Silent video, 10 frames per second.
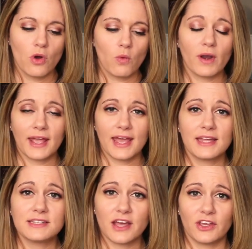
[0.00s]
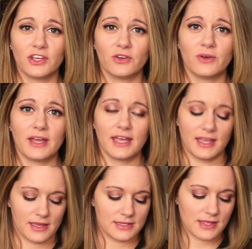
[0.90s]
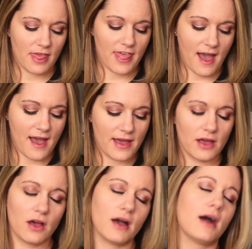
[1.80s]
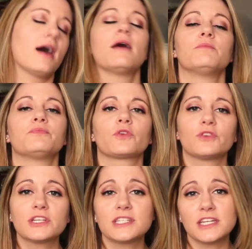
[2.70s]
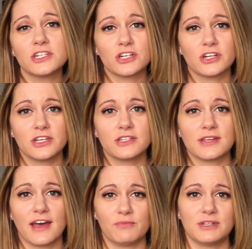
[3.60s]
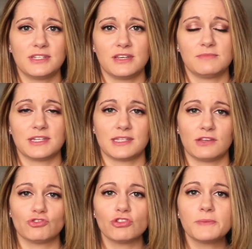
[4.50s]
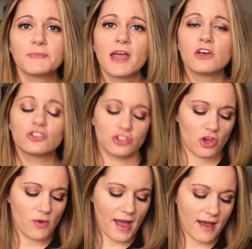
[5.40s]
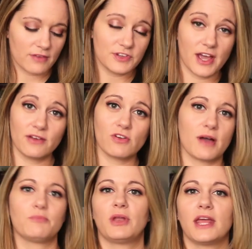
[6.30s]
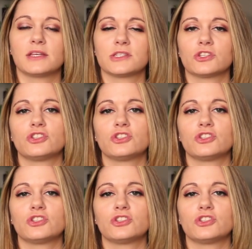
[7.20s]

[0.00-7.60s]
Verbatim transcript: What I can tell you is that Um, real estate attorneys have been deemed essential, so have title companies.